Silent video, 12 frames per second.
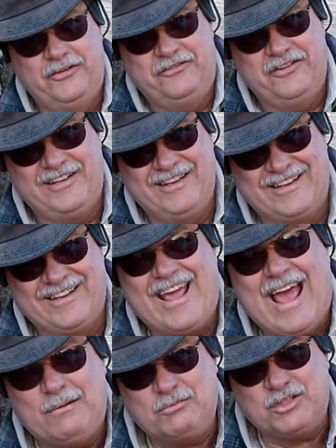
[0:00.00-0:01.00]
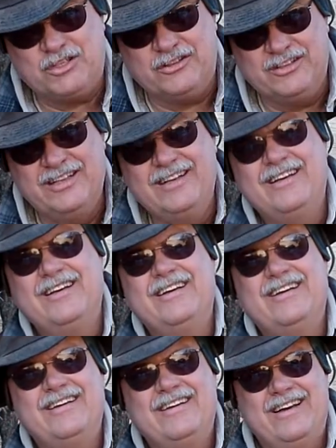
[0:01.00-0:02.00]
if you get captured
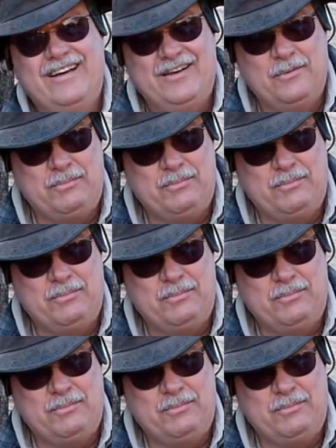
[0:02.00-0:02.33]
and